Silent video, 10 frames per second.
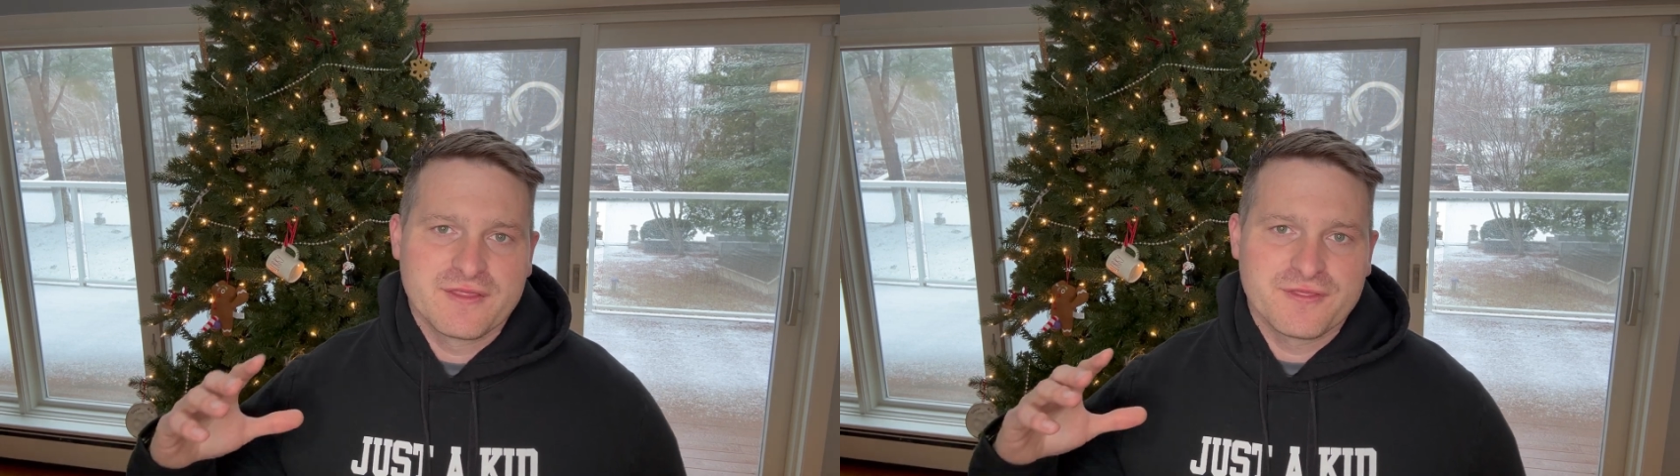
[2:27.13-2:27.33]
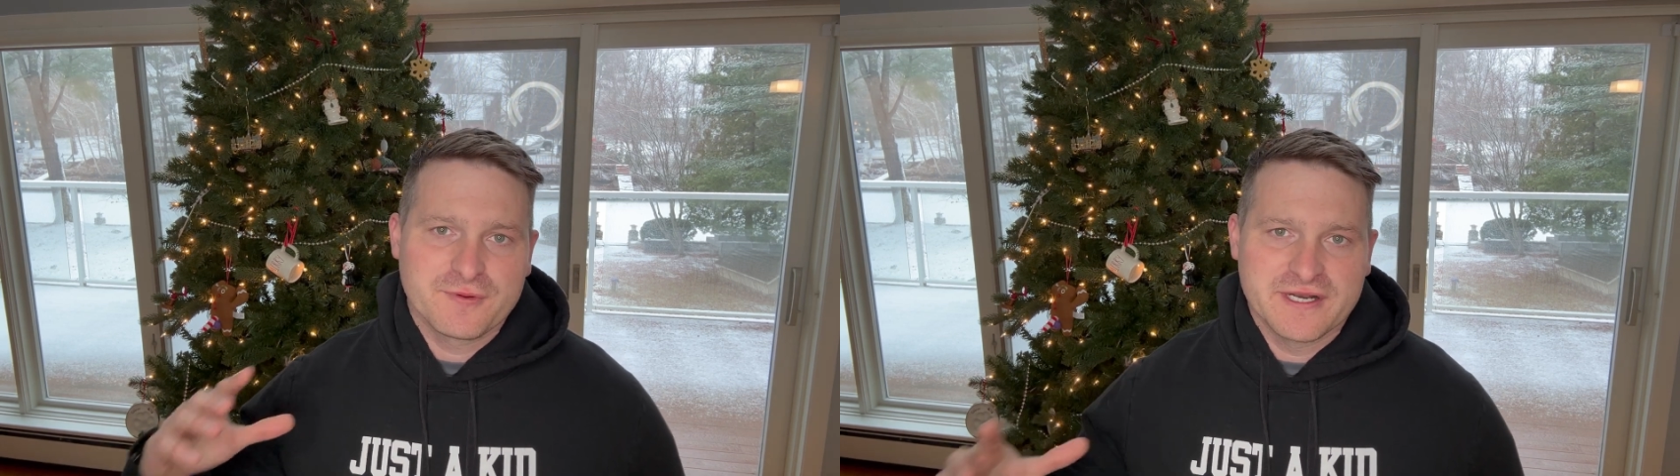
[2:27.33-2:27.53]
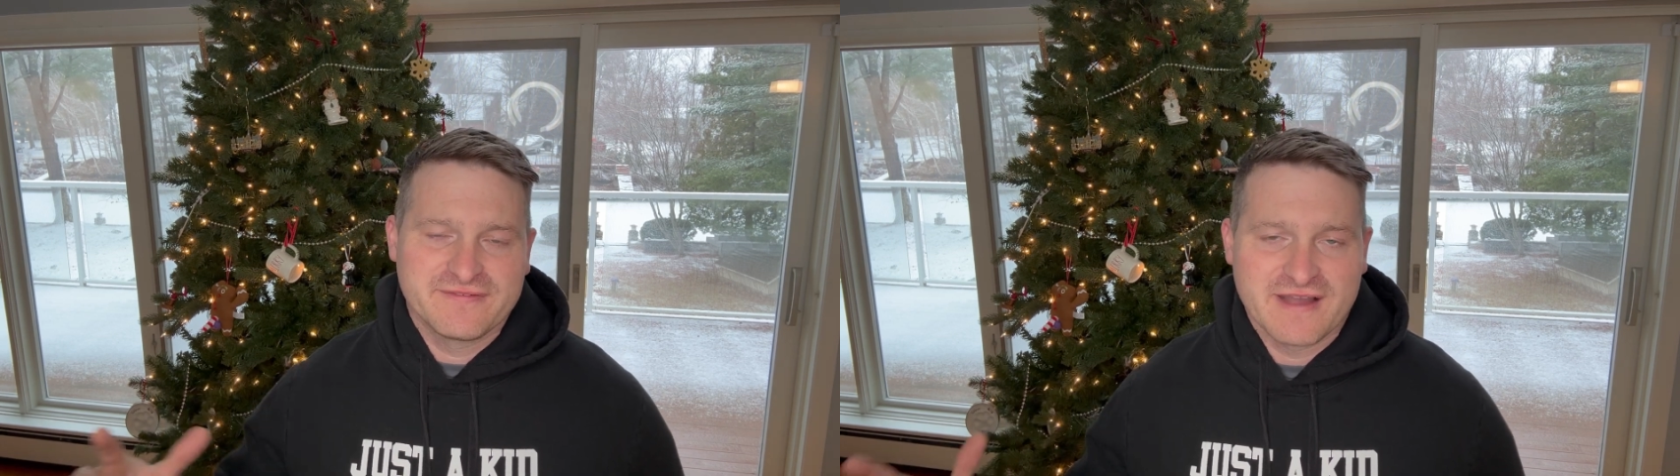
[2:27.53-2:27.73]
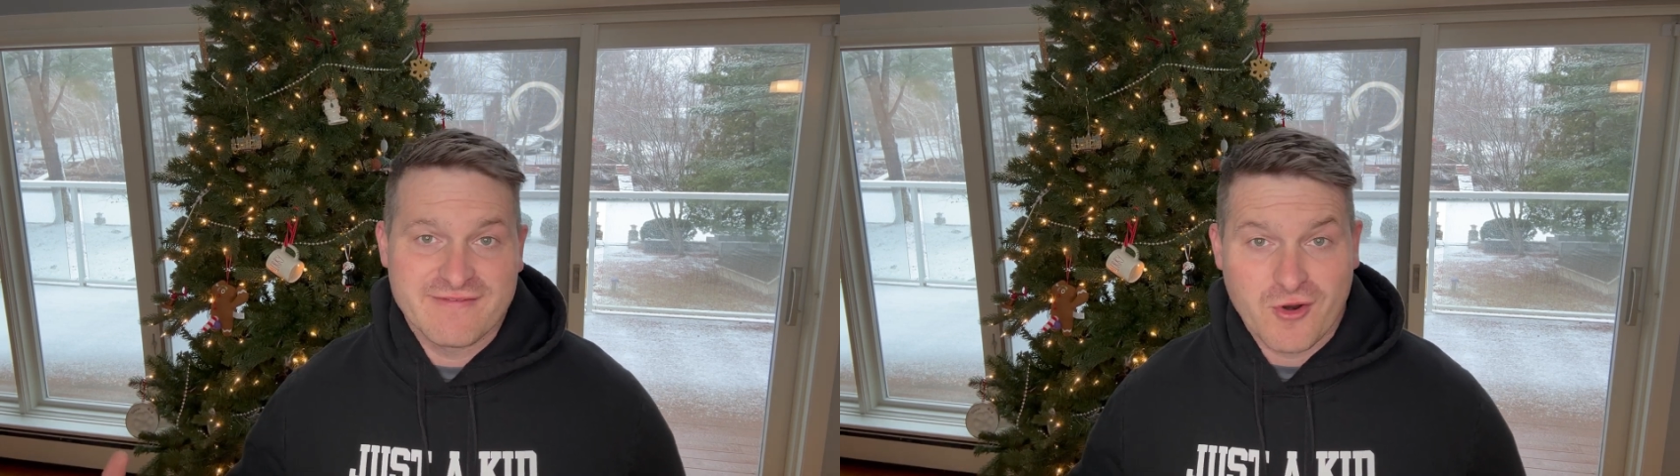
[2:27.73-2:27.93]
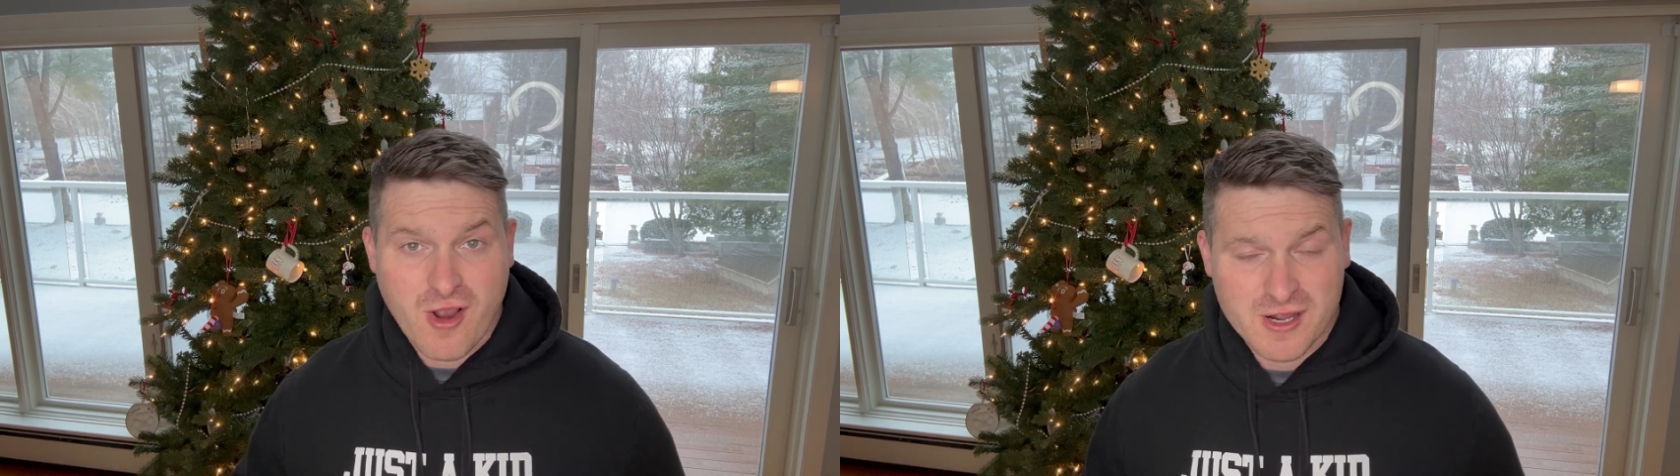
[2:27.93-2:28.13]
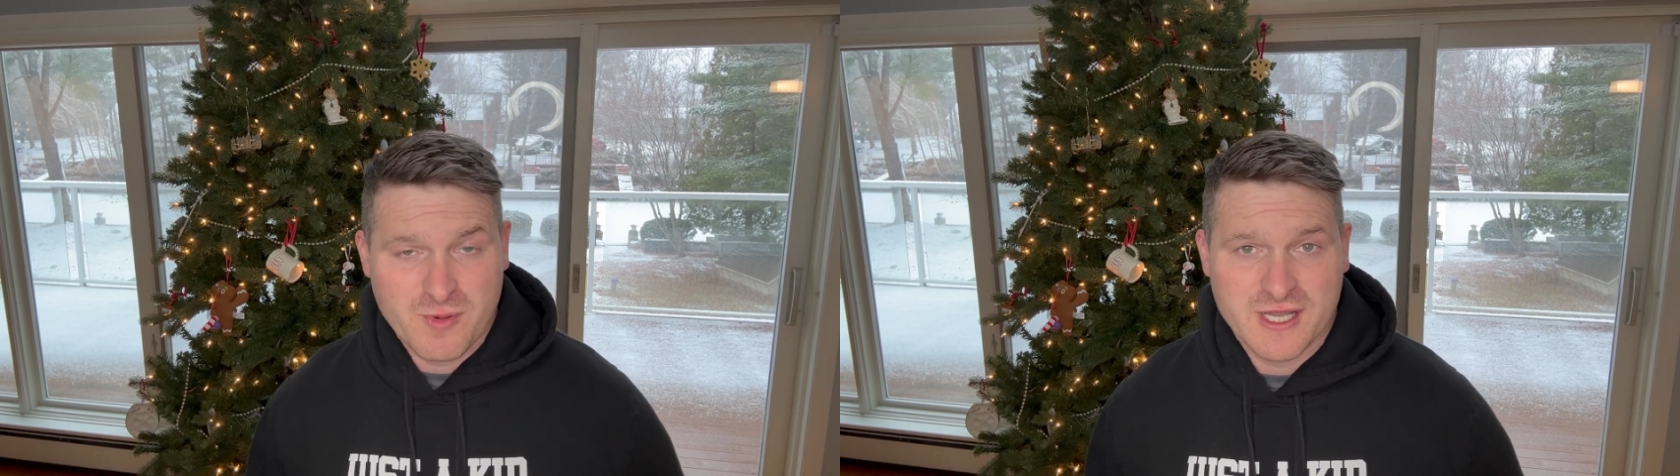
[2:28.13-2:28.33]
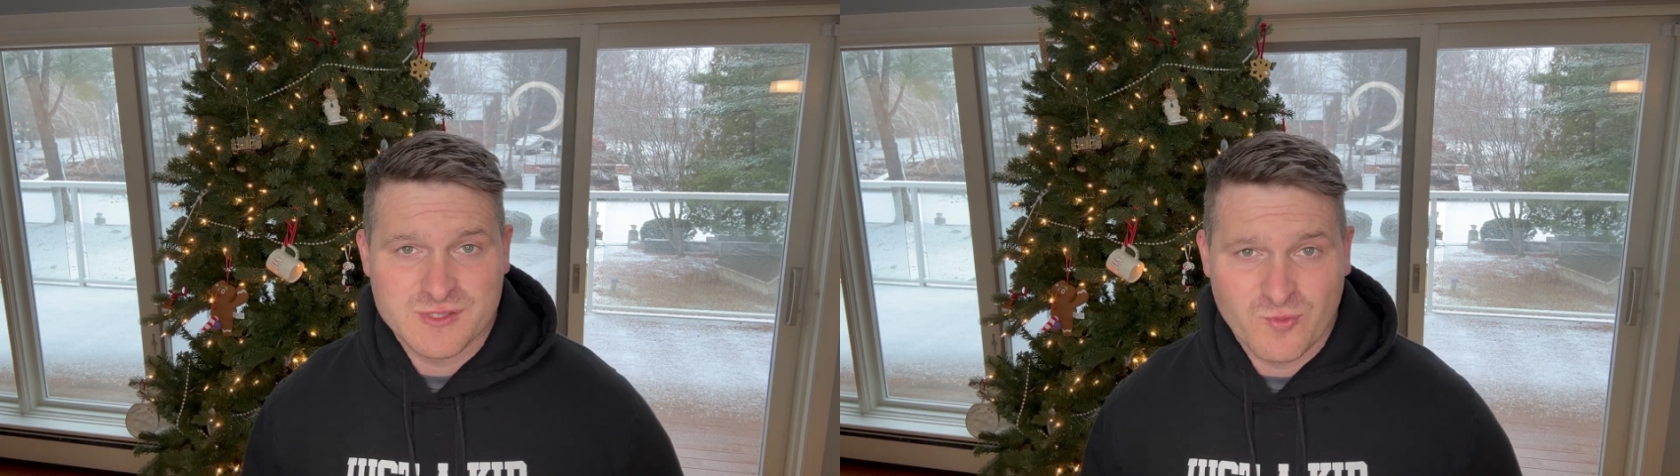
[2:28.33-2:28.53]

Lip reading: 3 to 5 crock pots